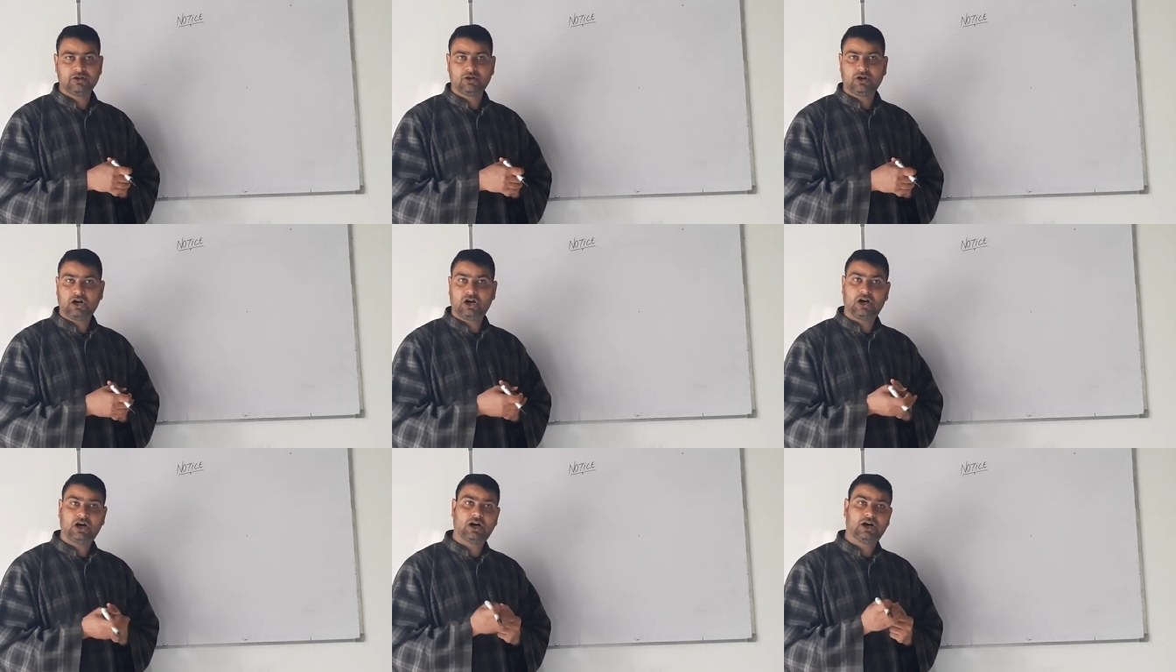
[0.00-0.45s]

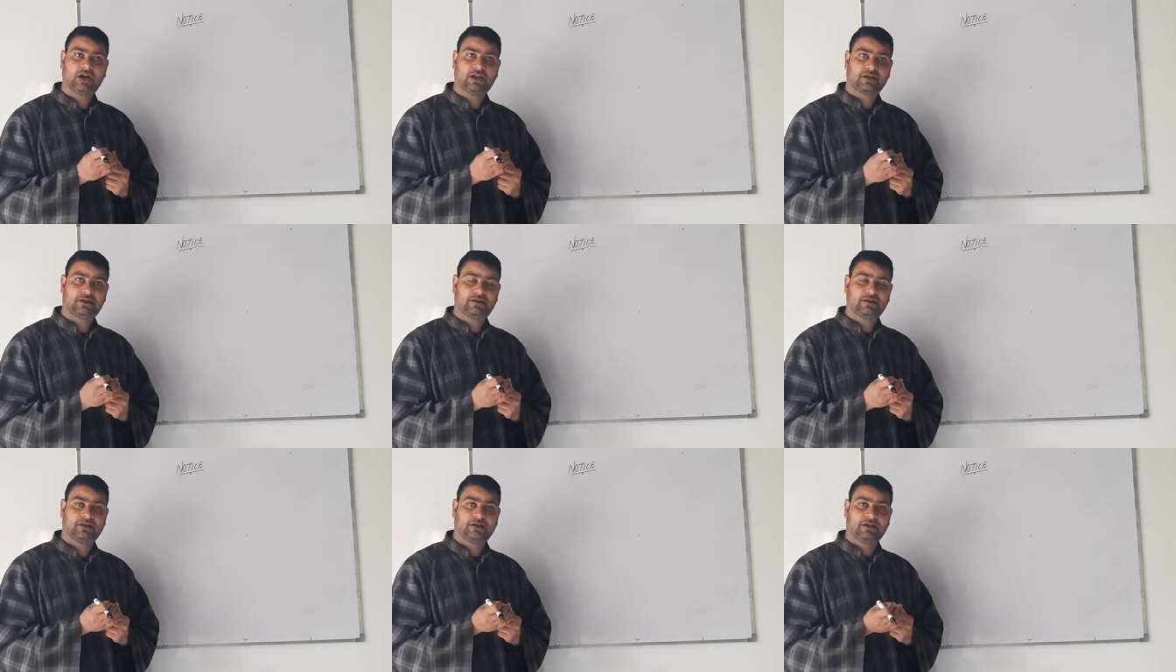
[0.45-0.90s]

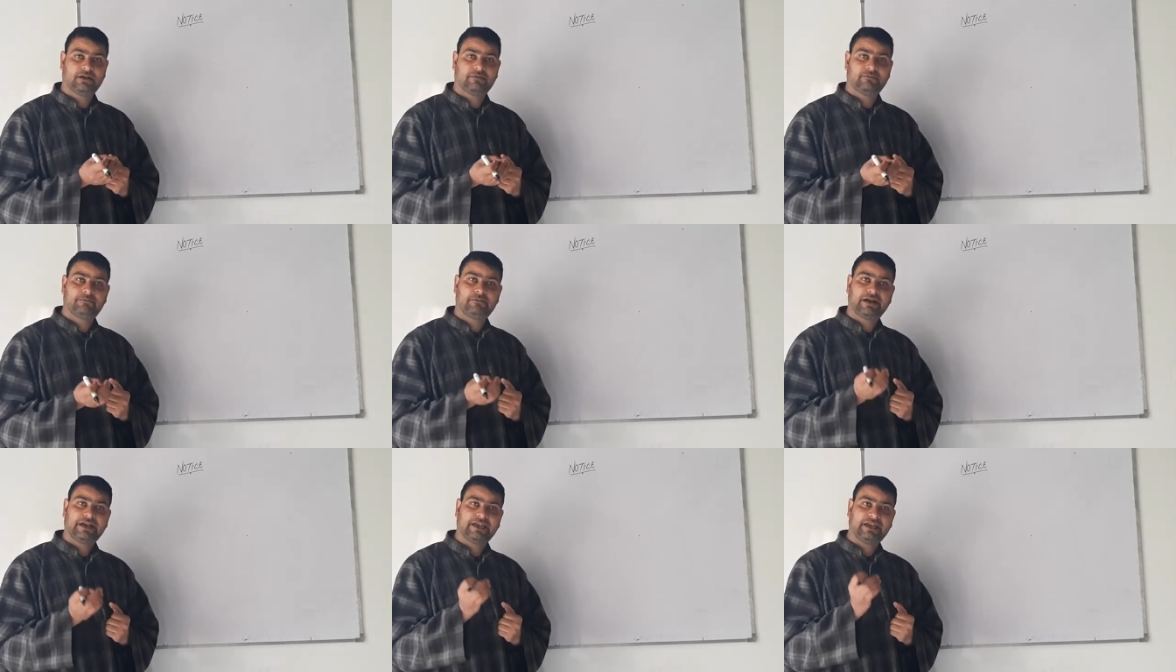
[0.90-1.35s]
or
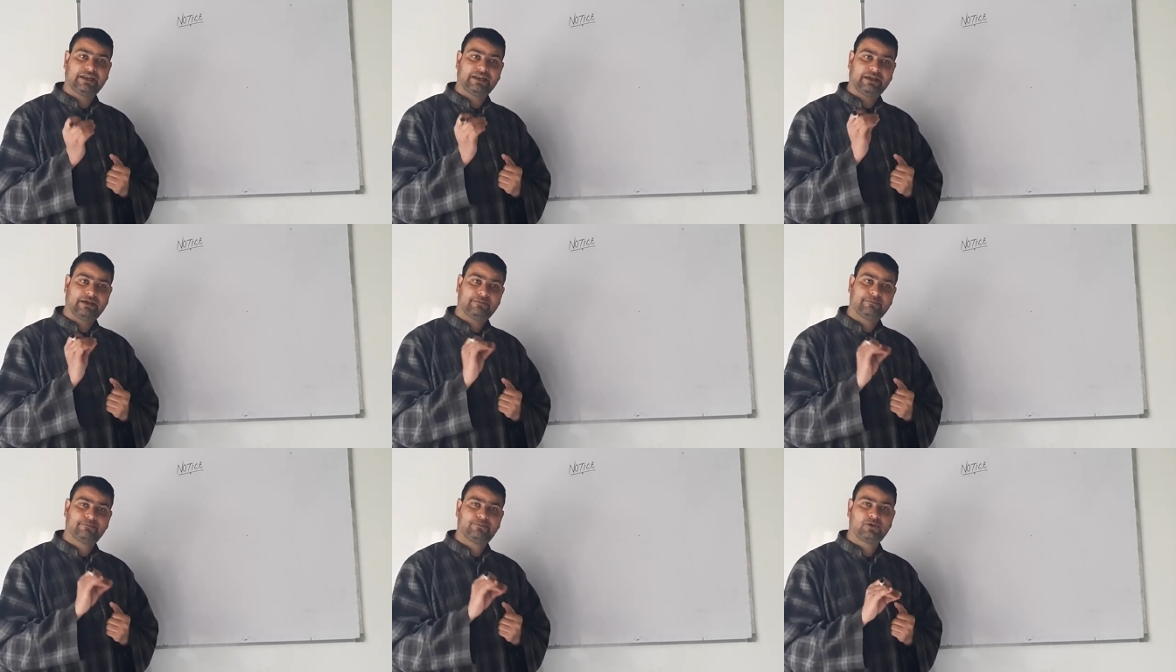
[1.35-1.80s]
by
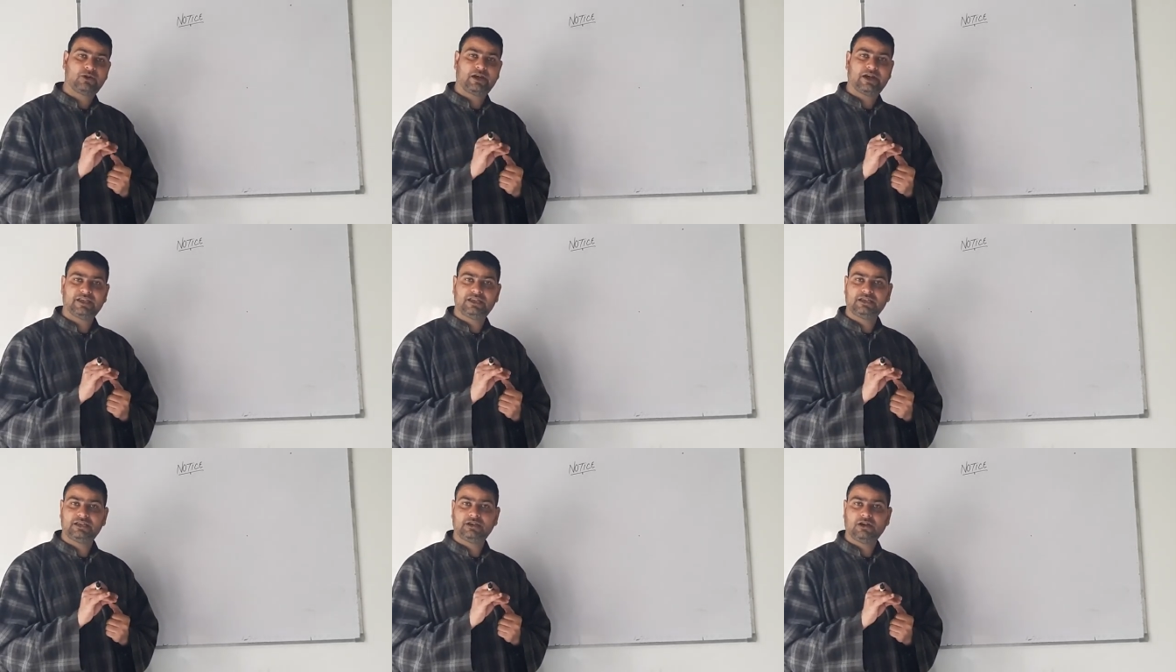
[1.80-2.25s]
an
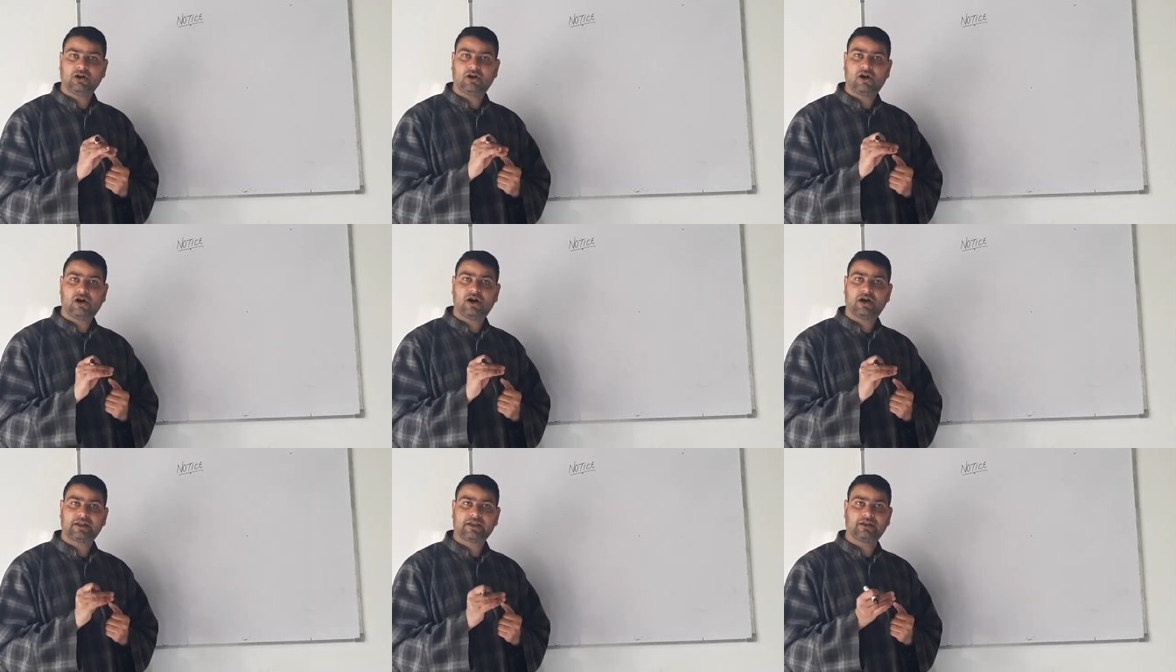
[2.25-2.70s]
employee
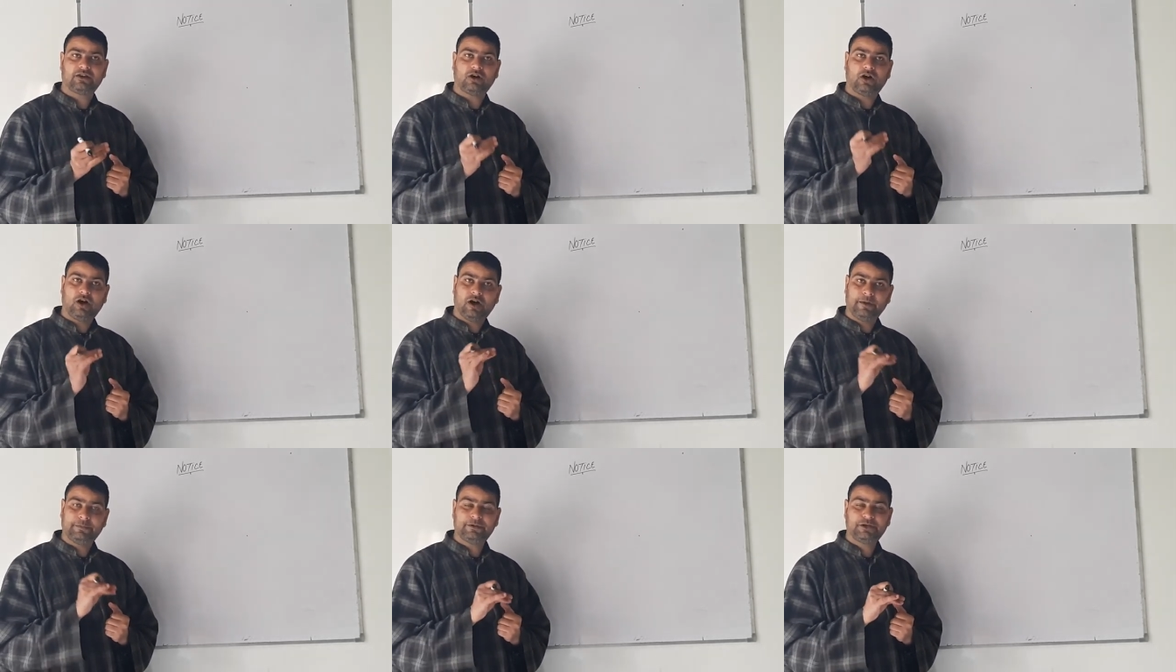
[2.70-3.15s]
or an
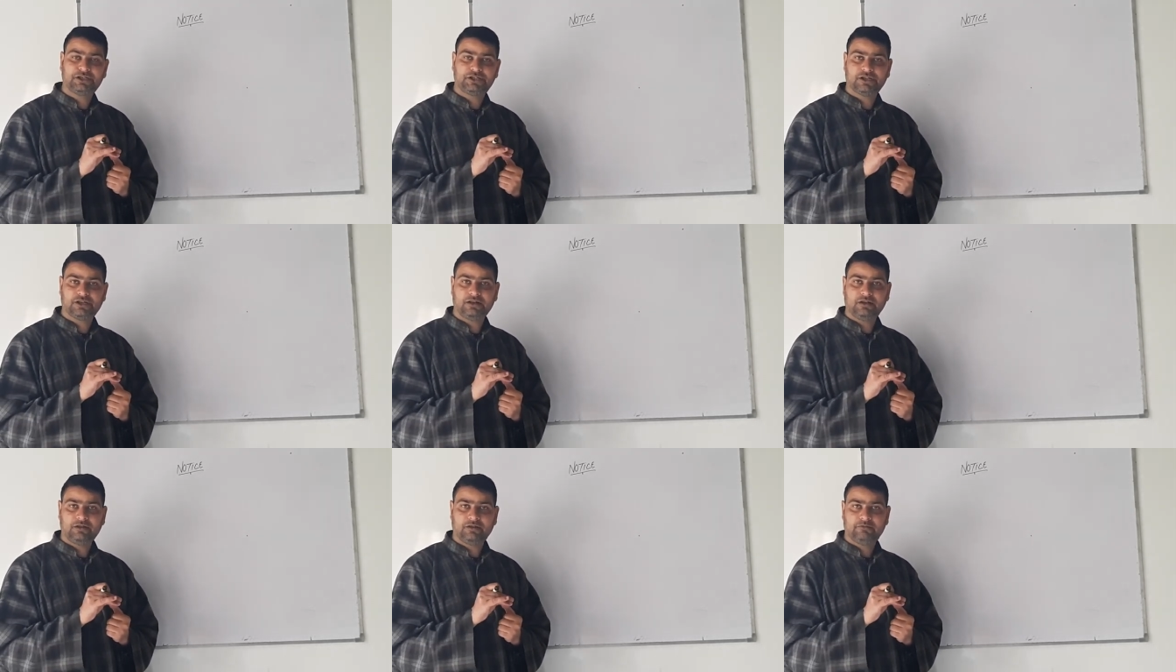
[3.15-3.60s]

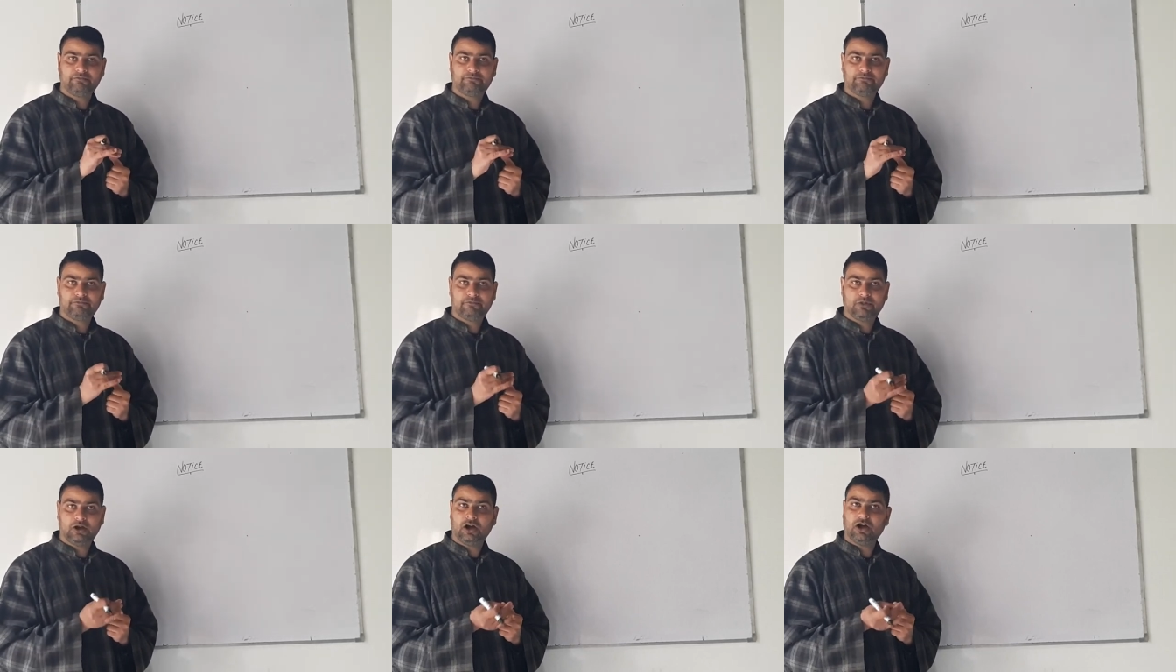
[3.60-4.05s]
official
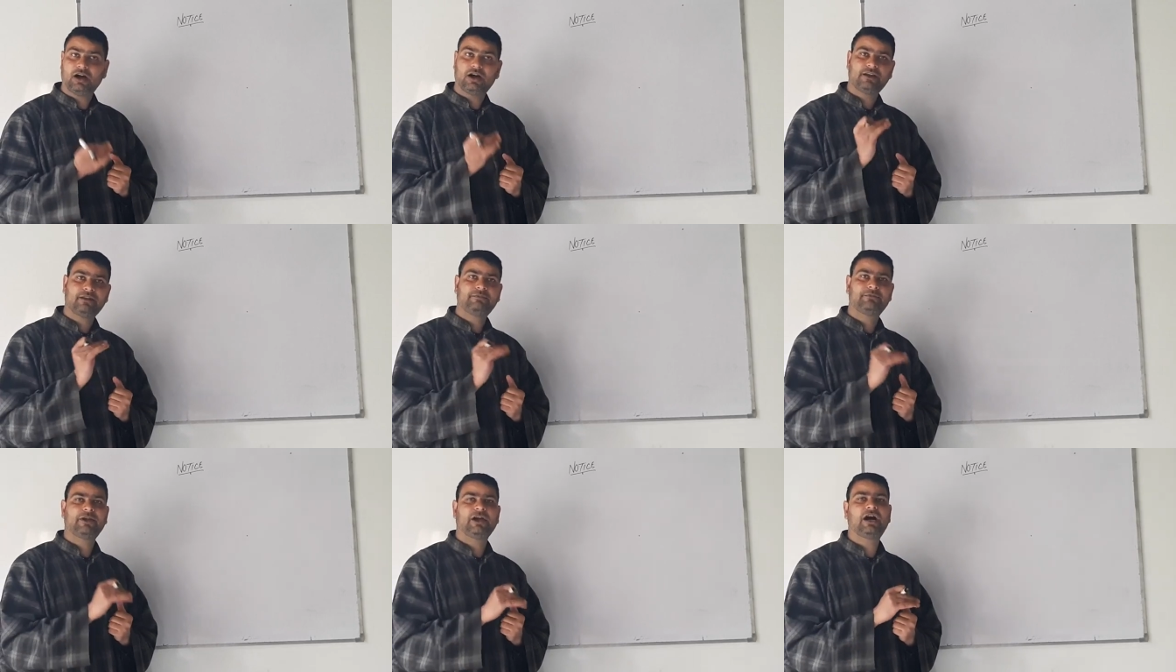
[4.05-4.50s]

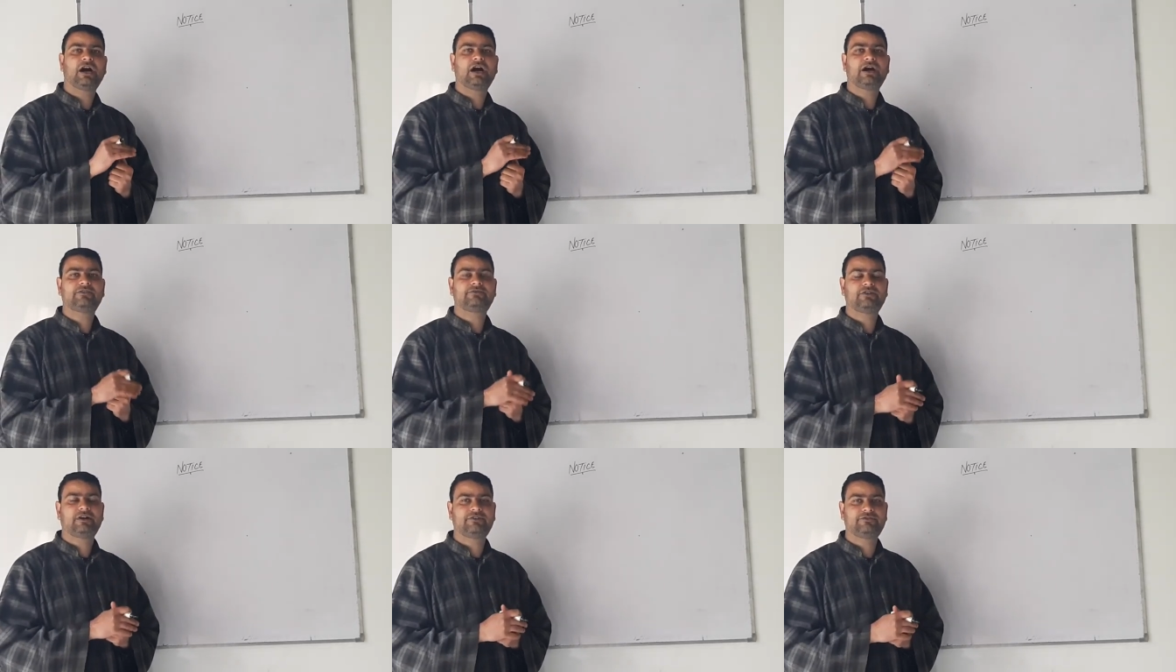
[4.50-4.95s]
on
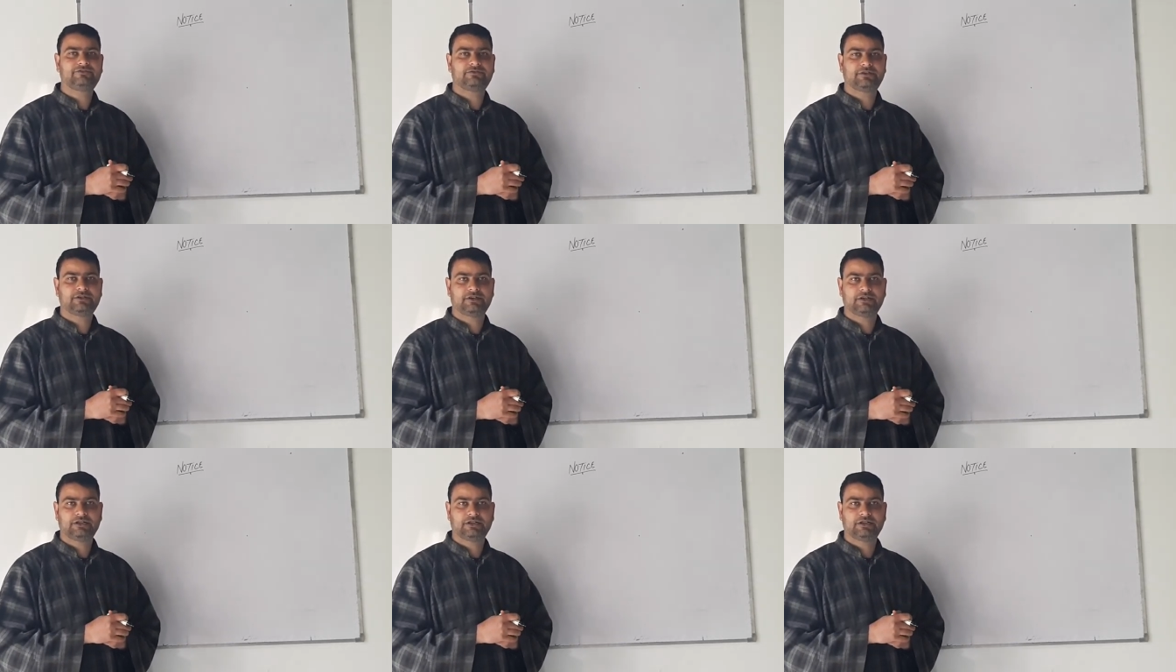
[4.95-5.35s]
behalf of